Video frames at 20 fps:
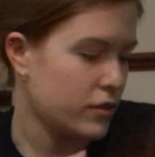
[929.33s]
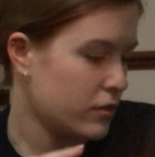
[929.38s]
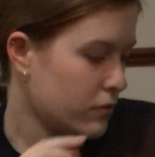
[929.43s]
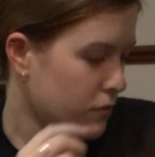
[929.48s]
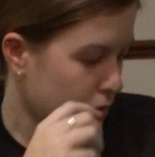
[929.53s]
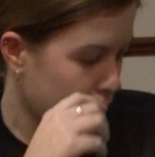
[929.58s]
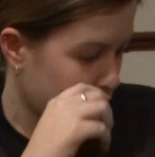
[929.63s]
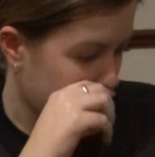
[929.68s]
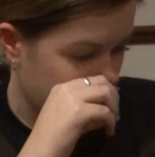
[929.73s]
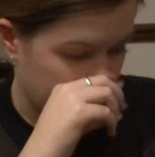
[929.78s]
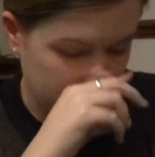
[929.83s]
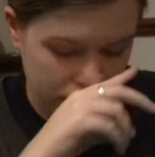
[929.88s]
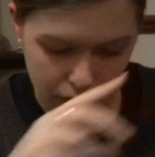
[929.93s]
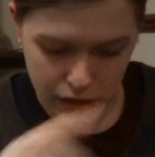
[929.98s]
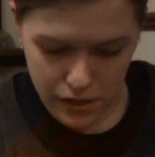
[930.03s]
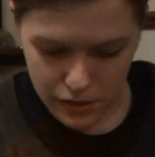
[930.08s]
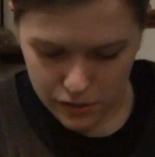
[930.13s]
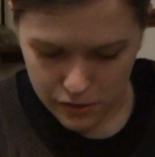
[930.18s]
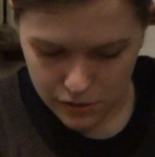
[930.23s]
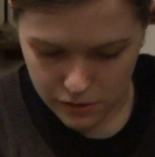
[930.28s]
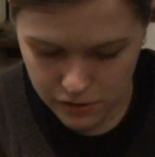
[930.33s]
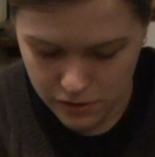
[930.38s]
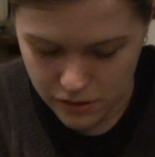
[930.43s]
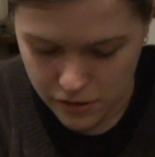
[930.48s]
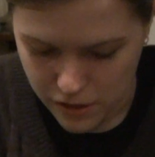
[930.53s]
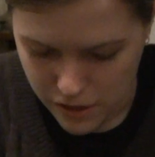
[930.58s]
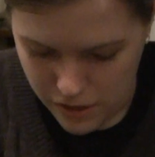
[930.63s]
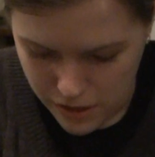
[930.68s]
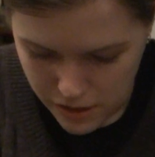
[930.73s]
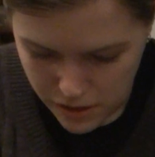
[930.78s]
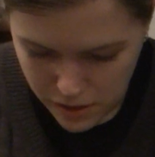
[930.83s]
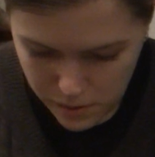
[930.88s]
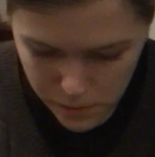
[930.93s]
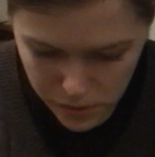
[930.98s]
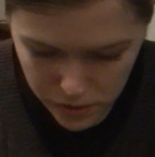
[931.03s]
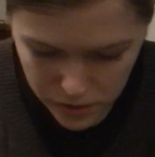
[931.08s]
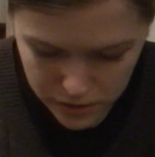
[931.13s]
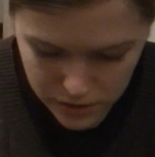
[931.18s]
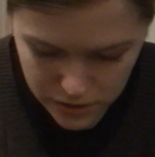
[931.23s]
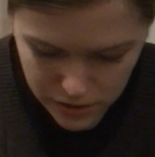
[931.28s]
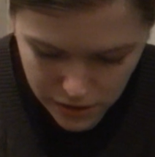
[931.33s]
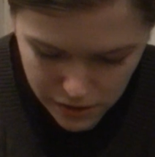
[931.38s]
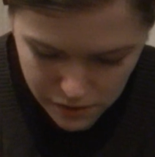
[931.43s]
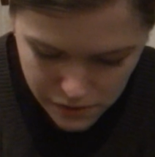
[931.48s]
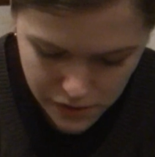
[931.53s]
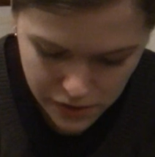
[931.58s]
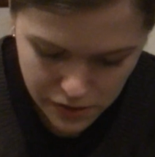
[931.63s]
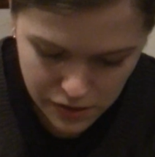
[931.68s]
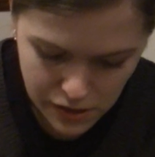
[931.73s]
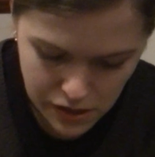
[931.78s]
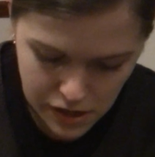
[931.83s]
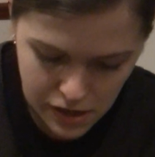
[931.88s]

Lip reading: of the polystyrene.